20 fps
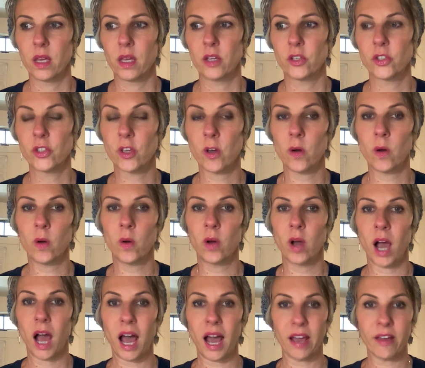so
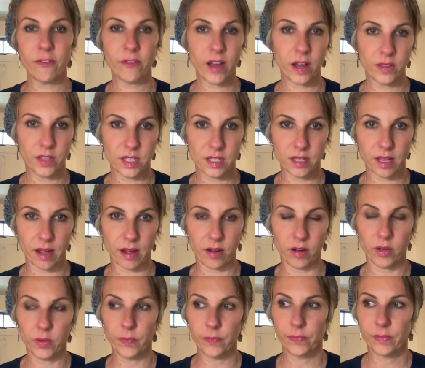I found this
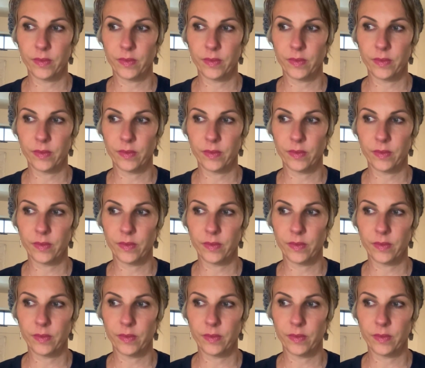out,